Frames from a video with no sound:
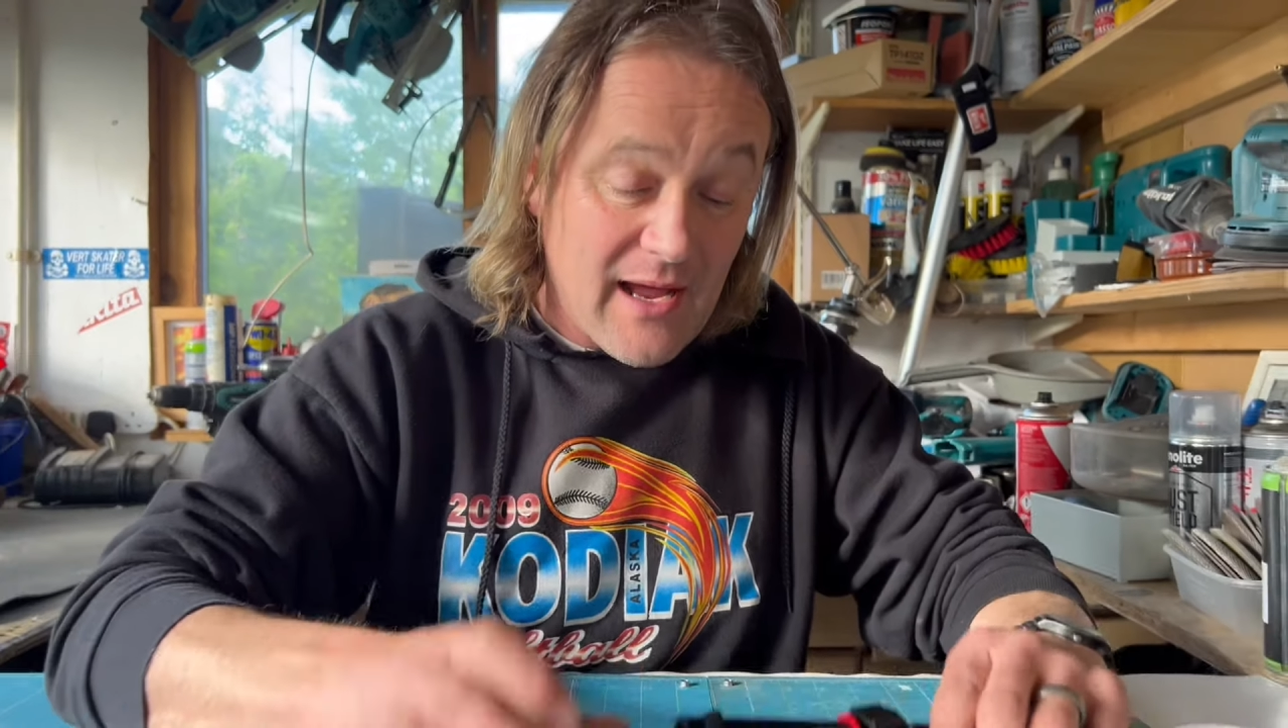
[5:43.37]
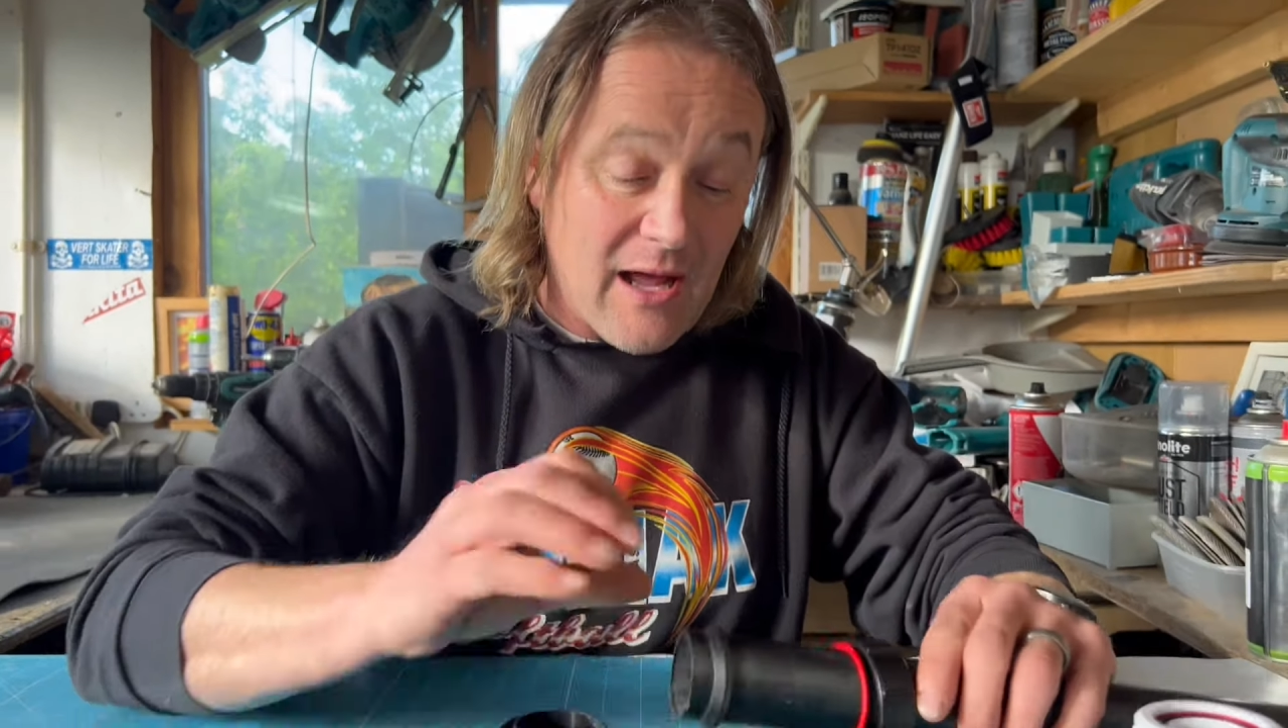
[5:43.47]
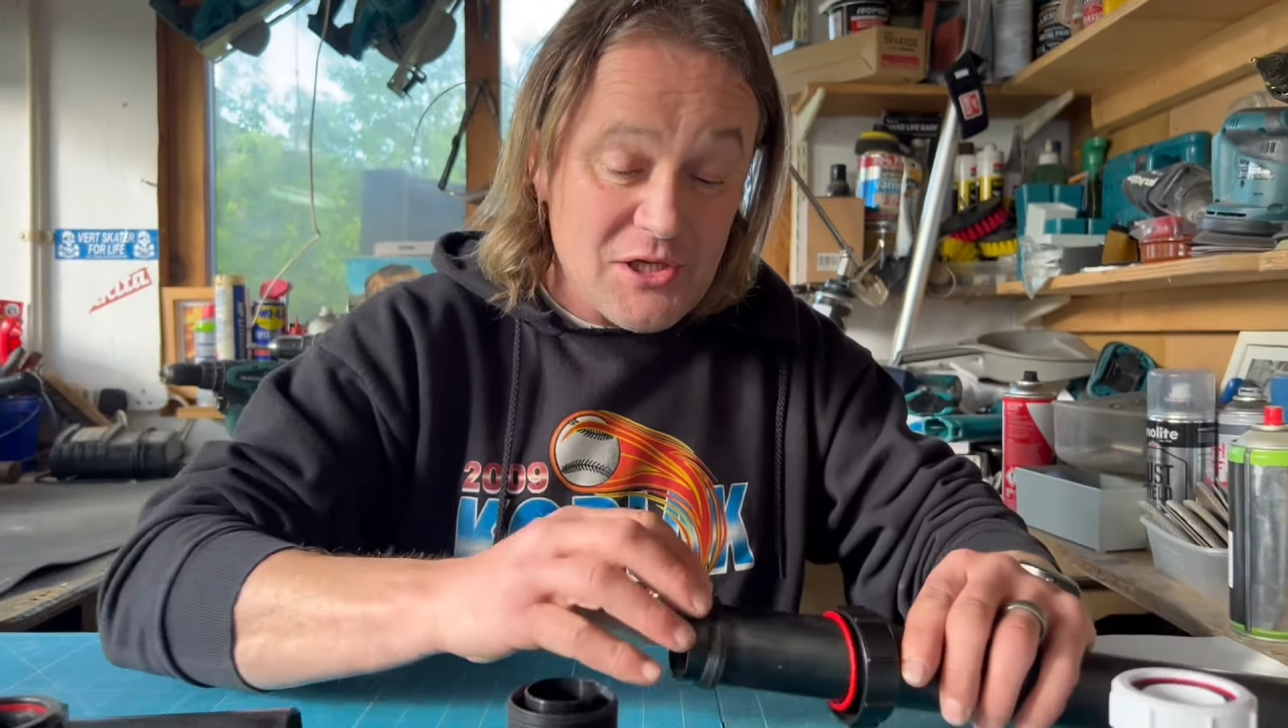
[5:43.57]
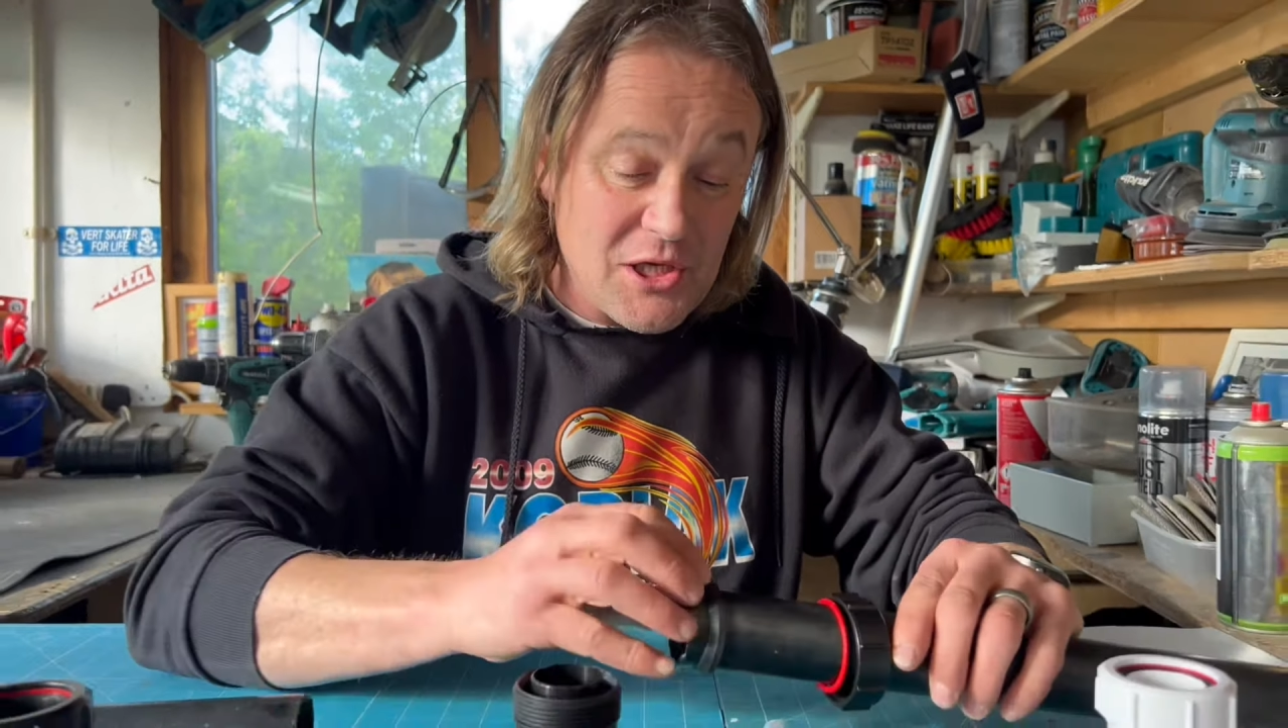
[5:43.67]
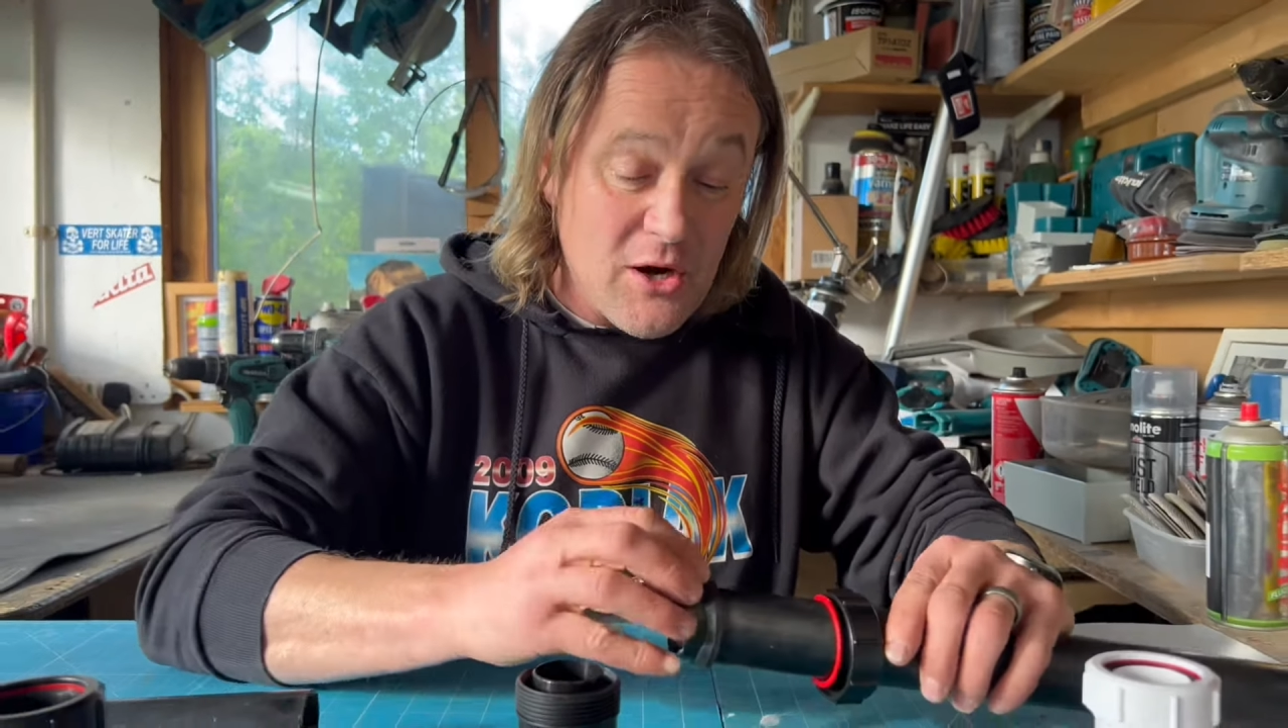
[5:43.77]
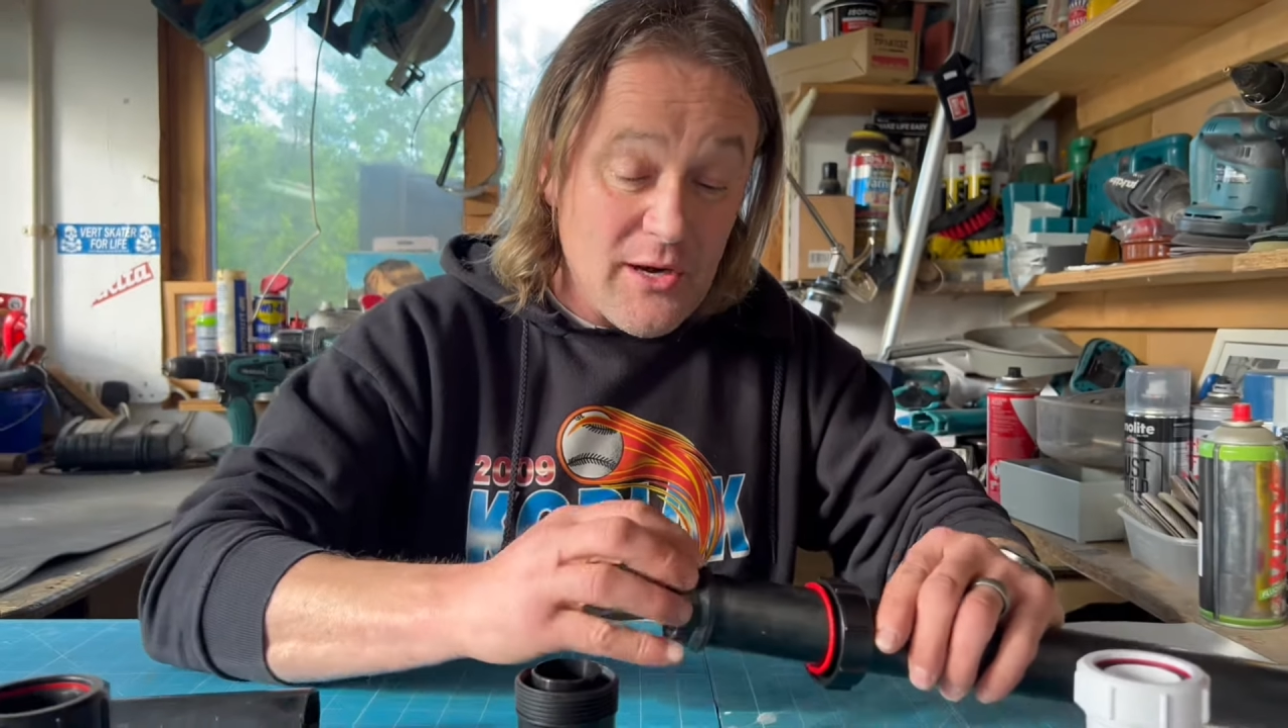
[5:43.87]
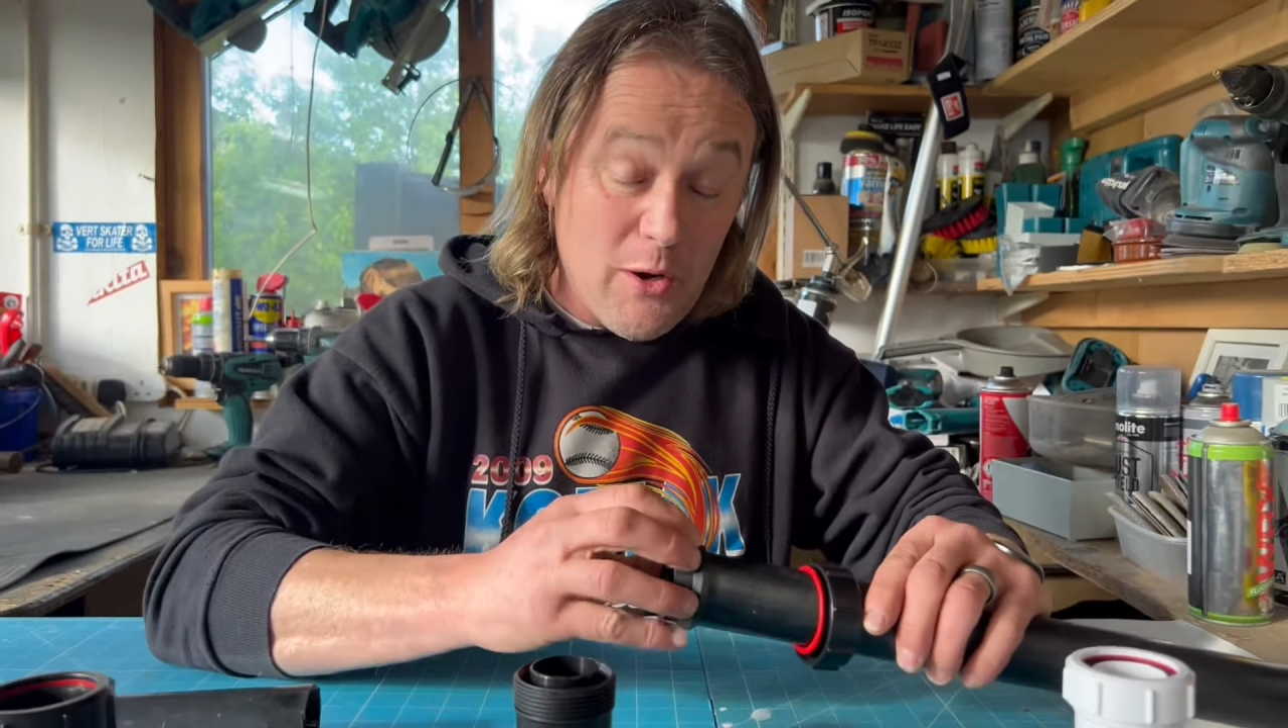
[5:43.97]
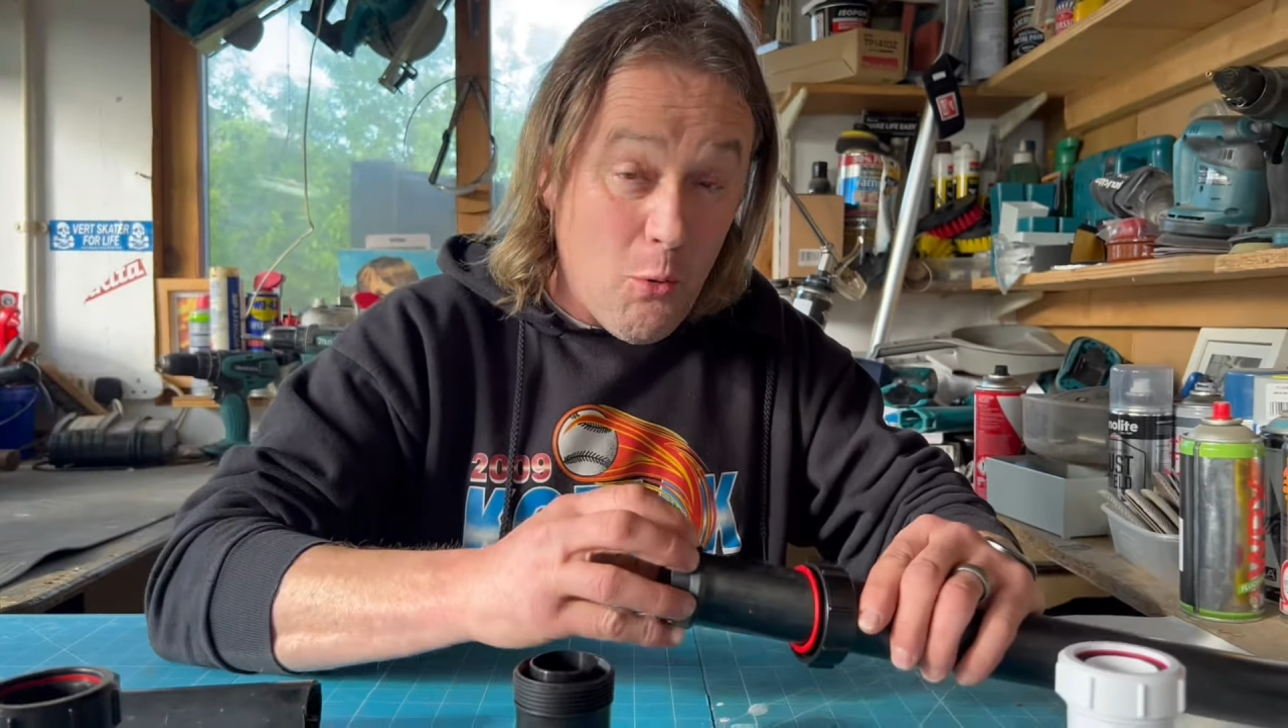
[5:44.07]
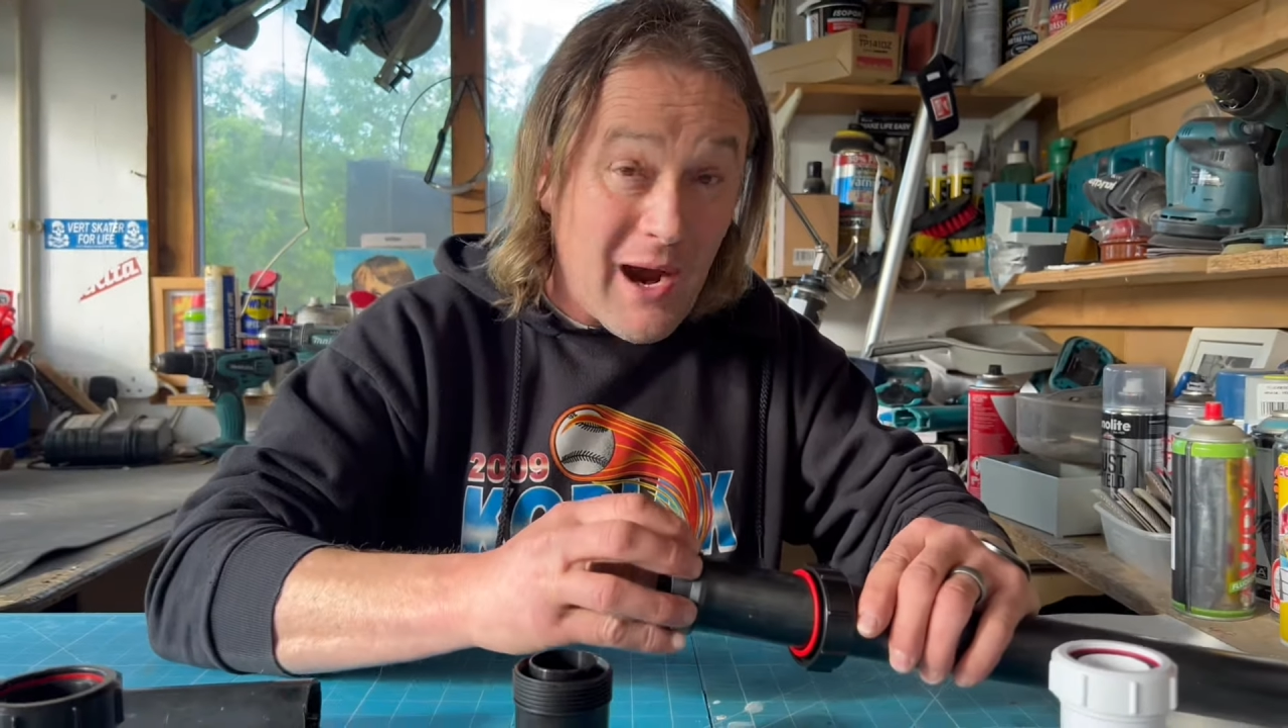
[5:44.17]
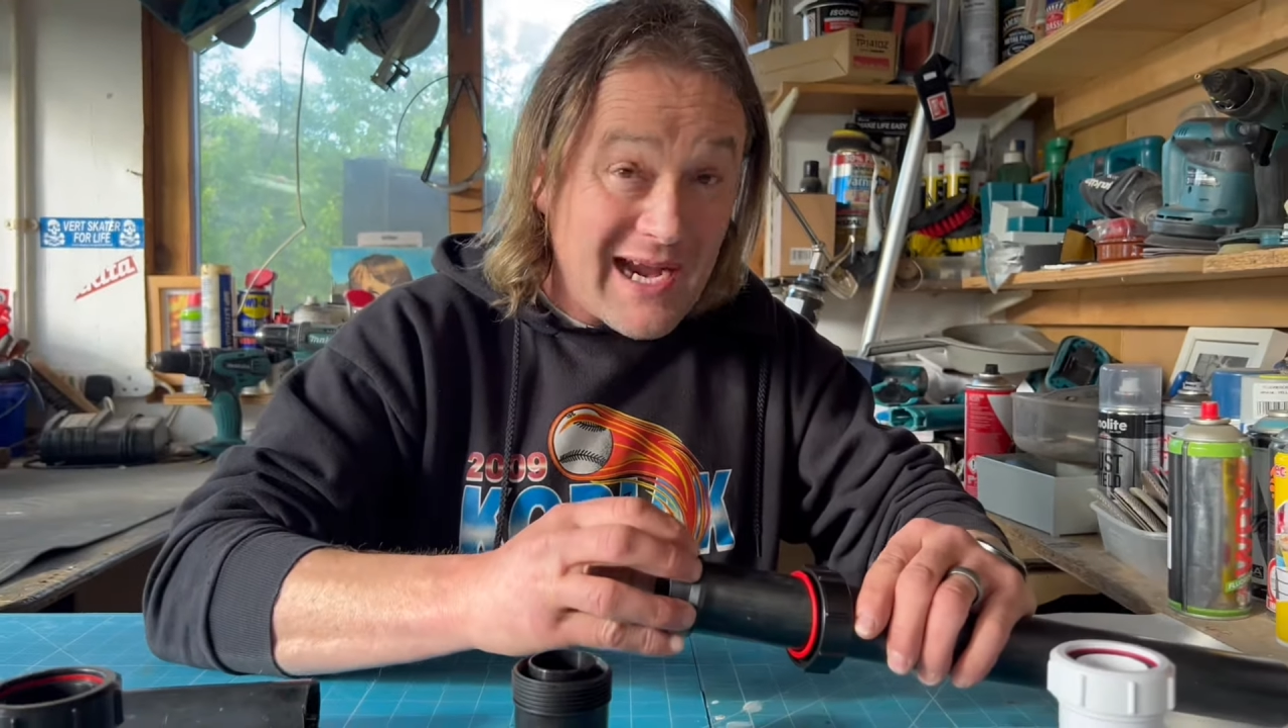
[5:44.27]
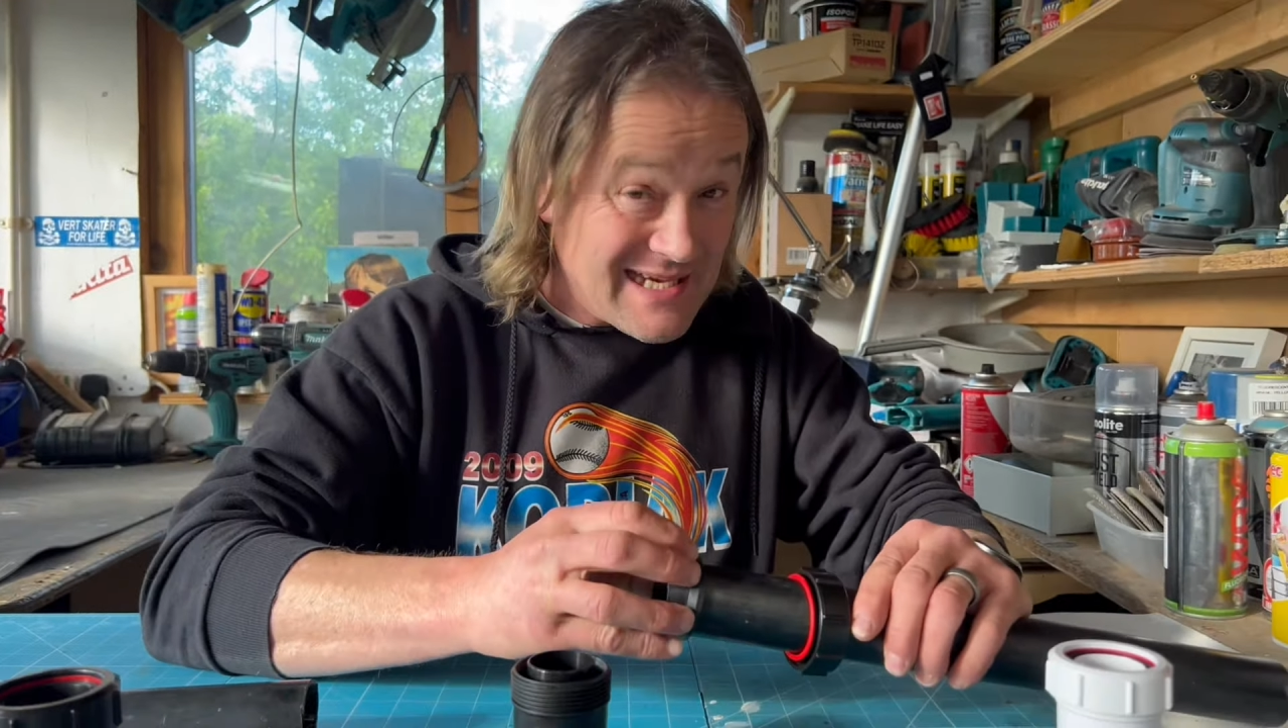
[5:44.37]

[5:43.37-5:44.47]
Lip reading: I'll show you why